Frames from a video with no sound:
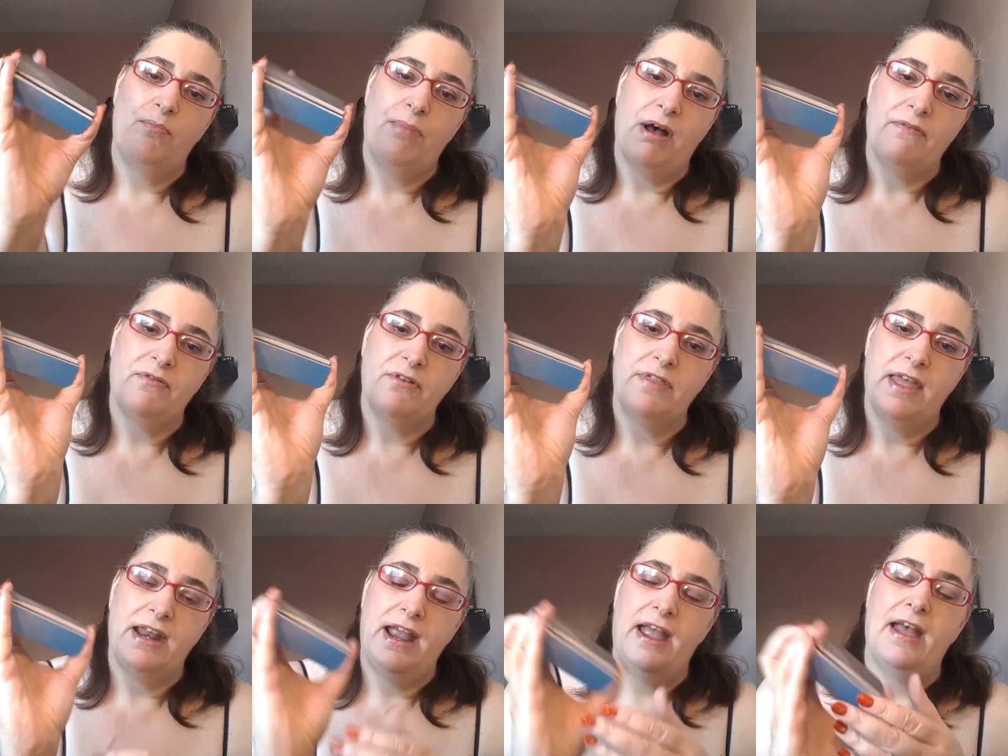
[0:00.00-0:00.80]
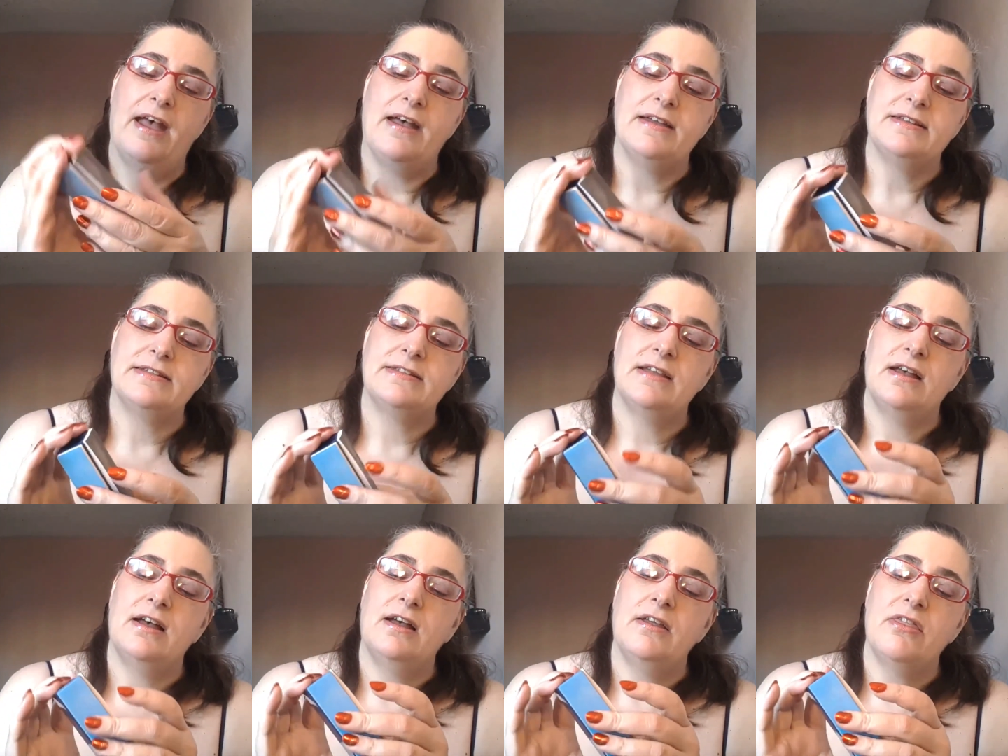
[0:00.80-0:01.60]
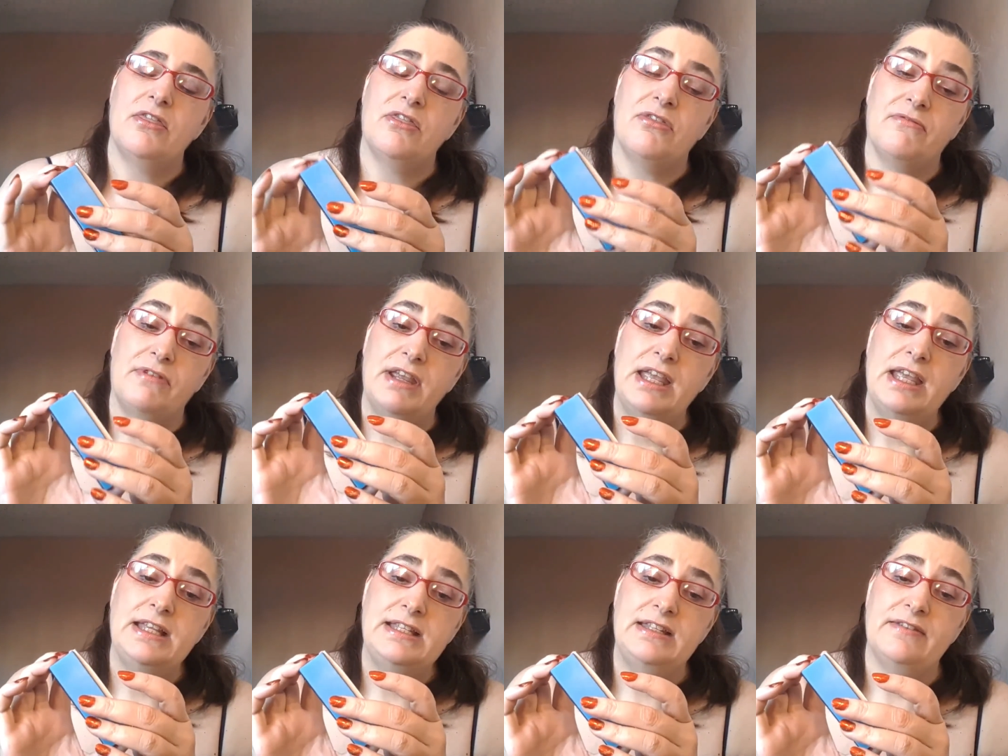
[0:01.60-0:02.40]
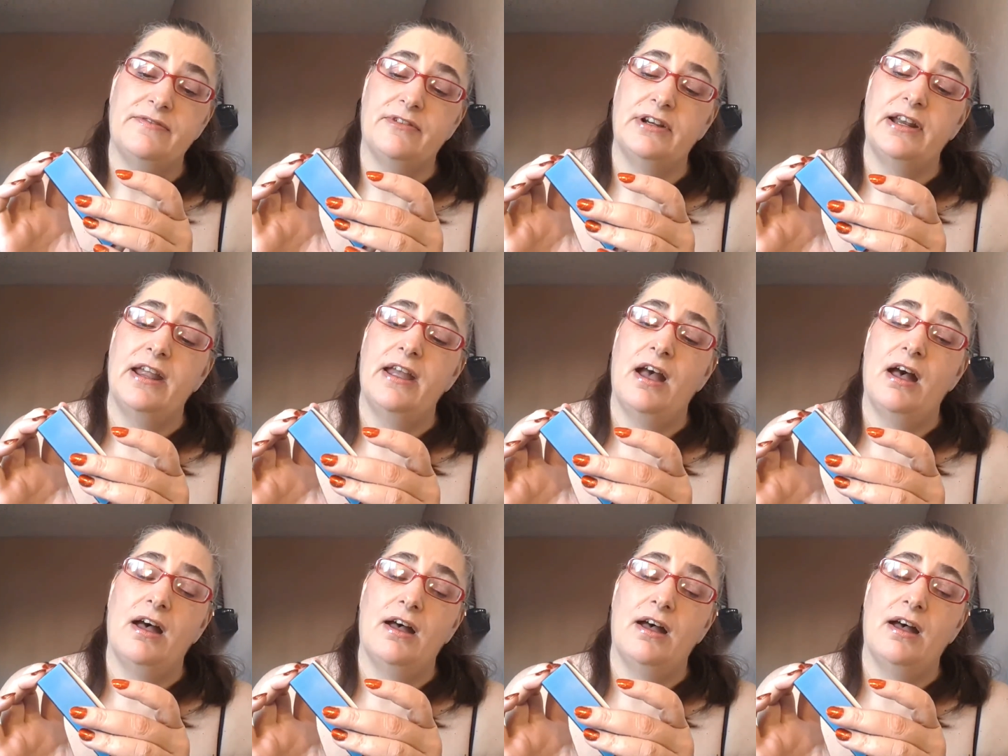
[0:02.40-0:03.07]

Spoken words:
buffer that has 3 different,